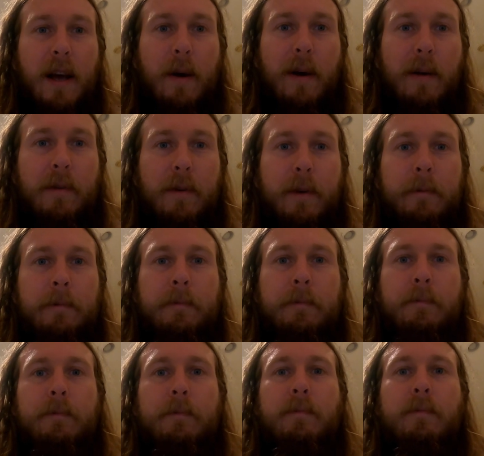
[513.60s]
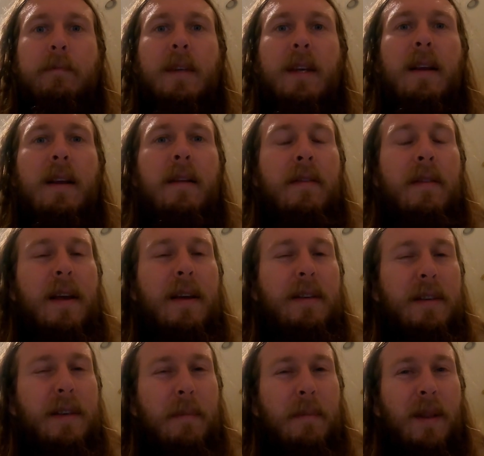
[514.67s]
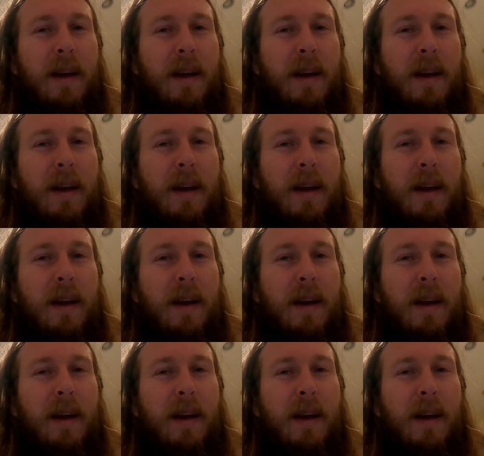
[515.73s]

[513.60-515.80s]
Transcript: however, they seem